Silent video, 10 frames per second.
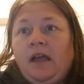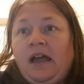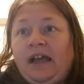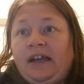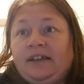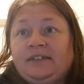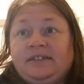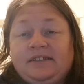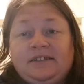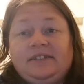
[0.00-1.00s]

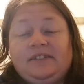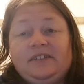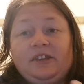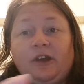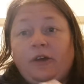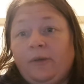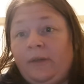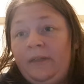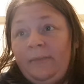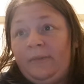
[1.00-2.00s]
And,
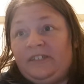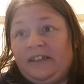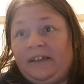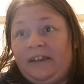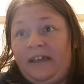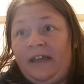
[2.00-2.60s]
in particular